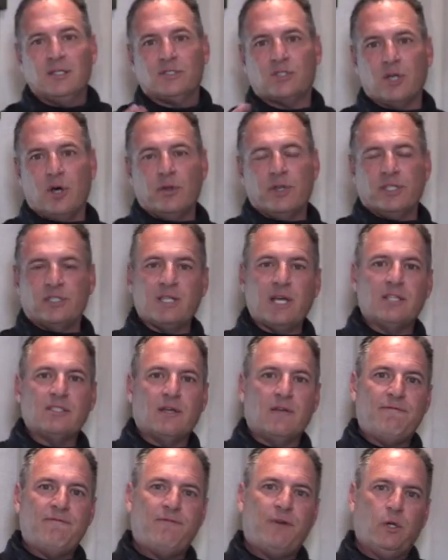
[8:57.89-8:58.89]
So this
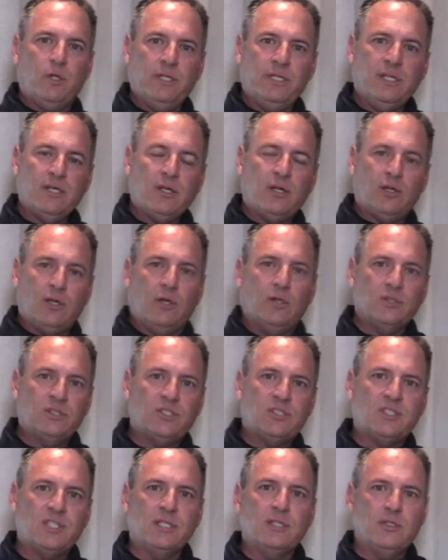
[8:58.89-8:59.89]
has a fully enclosed,
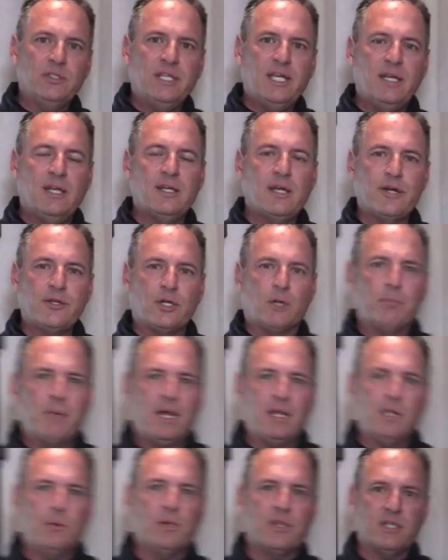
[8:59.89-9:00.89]
sealed, heated
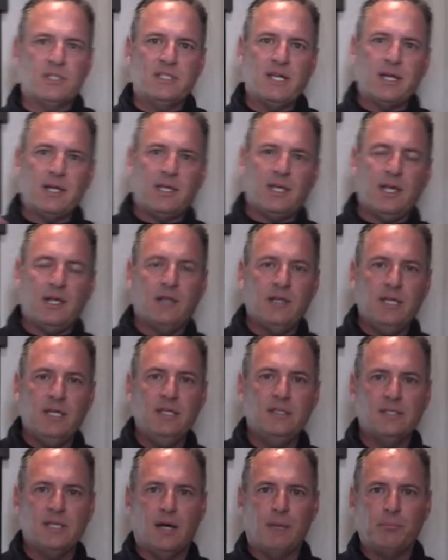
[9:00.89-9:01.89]
underbelly with a dedicated
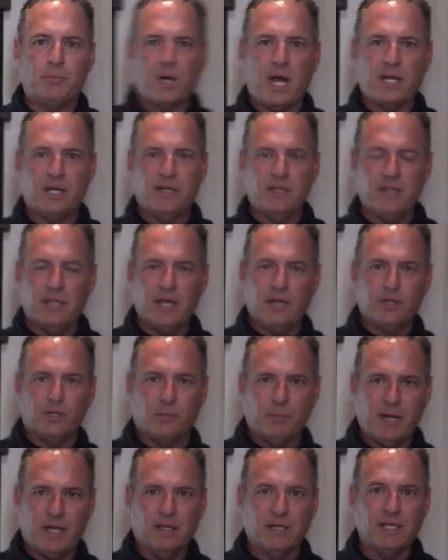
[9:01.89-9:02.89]
heat dump right into the
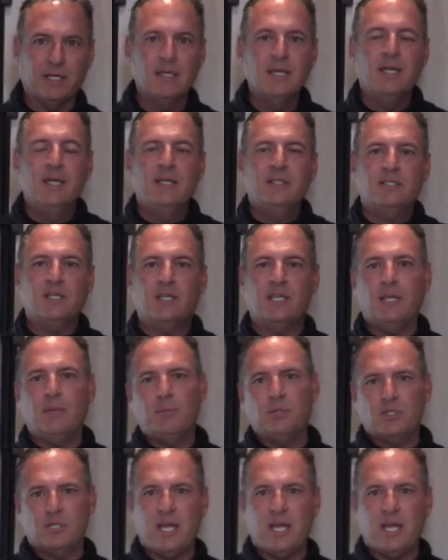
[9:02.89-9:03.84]
underbelly to keep your